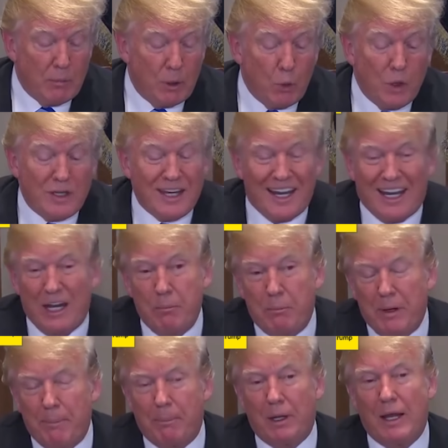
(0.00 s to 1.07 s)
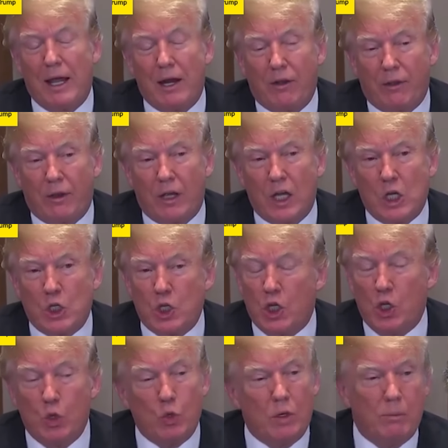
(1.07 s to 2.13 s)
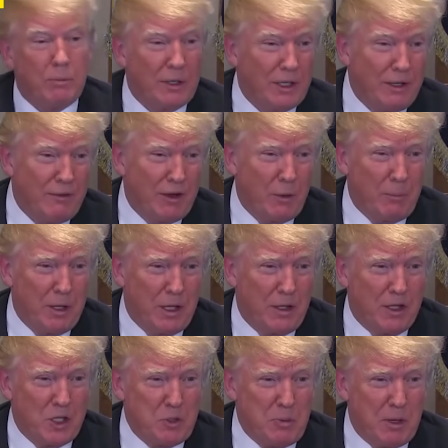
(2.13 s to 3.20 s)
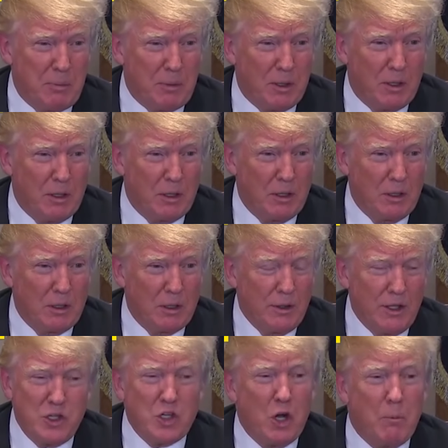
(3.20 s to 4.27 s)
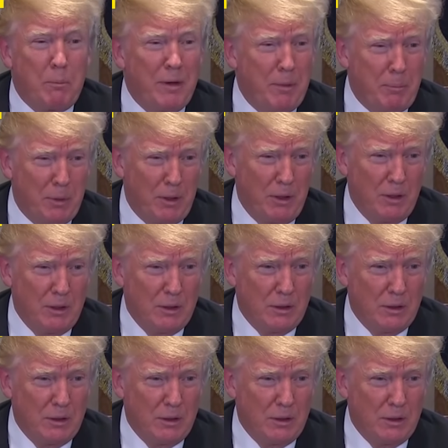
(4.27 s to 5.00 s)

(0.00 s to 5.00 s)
But we're taking people out of the country. You wouldn't believe how bad these people are. These aren't people.